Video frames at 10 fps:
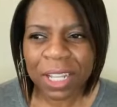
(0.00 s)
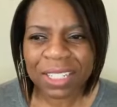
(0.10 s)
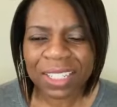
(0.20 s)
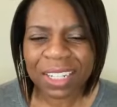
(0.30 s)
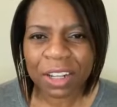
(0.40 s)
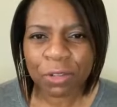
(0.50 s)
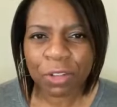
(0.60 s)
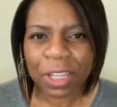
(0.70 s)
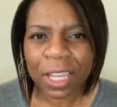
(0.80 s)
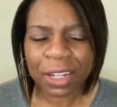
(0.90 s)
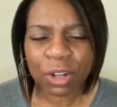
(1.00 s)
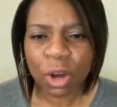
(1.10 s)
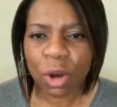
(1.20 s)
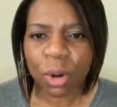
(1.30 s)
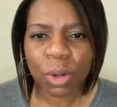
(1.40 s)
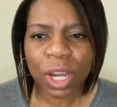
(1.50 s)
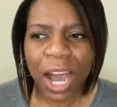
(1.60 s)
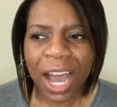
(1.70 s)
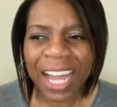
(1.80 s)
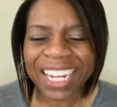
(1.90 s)
insignificant no
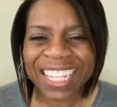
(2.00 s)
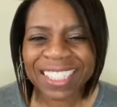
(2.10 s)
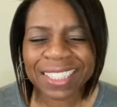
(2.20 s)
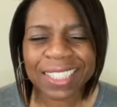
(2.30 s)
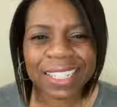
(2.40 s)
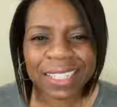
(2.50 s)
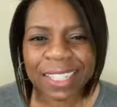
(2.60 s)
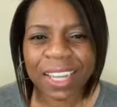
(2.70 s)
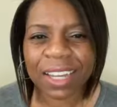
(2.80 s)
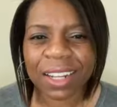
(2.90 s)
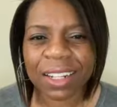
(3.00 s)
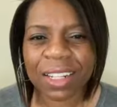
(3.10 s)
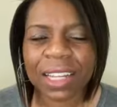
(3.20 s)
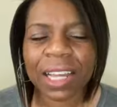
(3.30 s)
god is detail